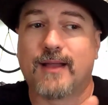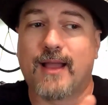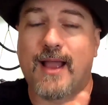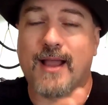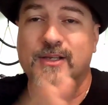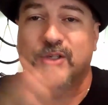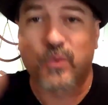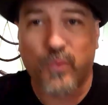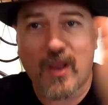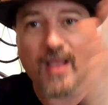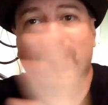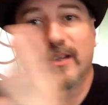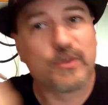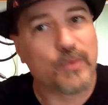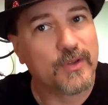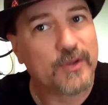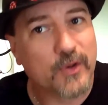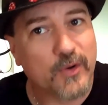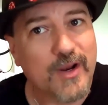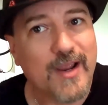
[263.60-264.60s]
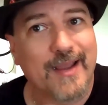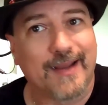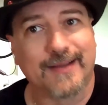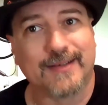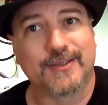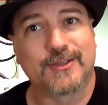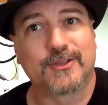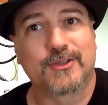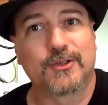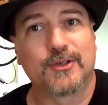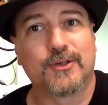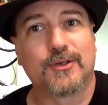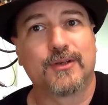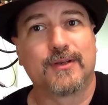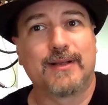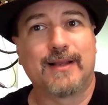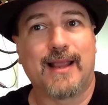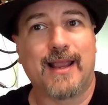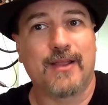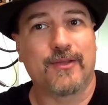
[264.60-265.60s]
as well as when there is.
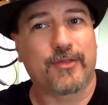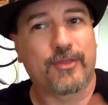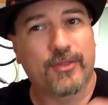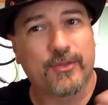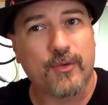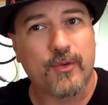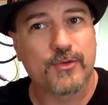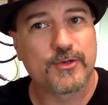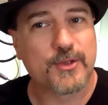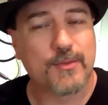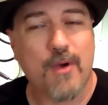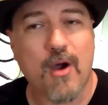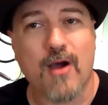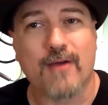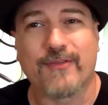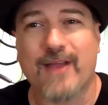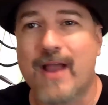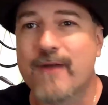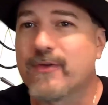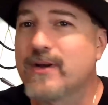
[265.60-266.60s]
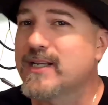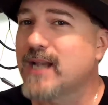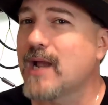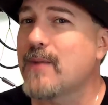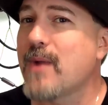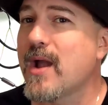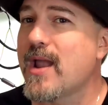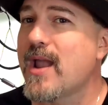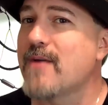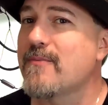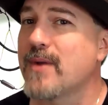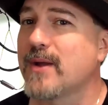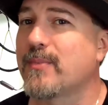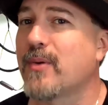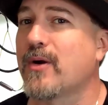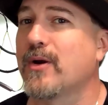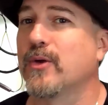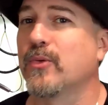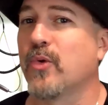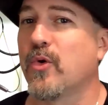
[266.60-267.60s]
It throws them off. Every time I have my
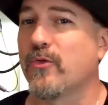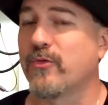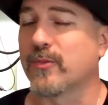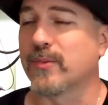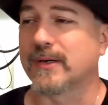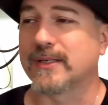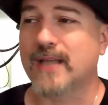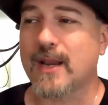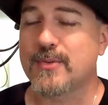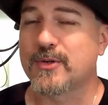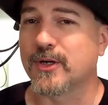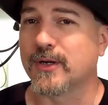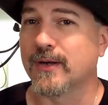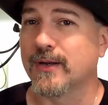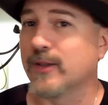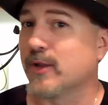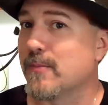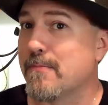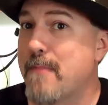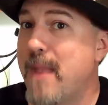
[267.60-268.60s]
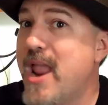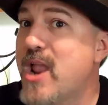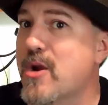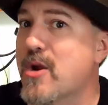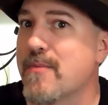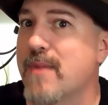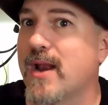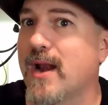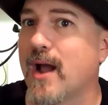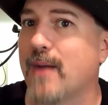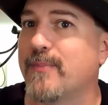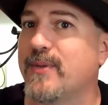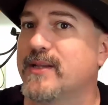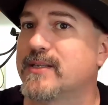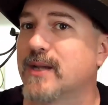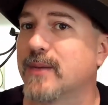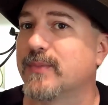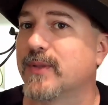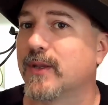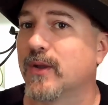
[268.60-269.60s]
party roll for perception, there may or may not be
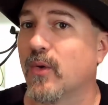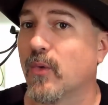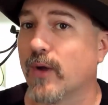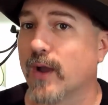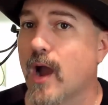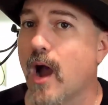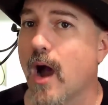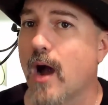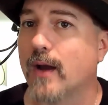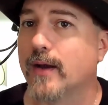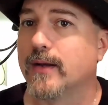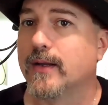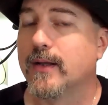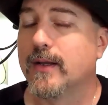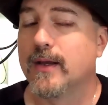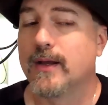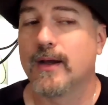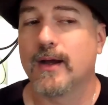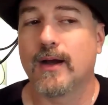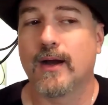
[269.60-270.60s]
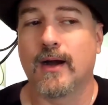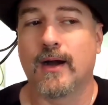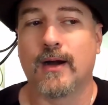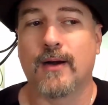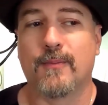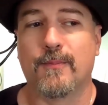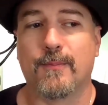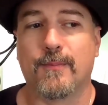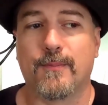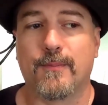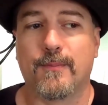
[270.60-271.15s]
something going on.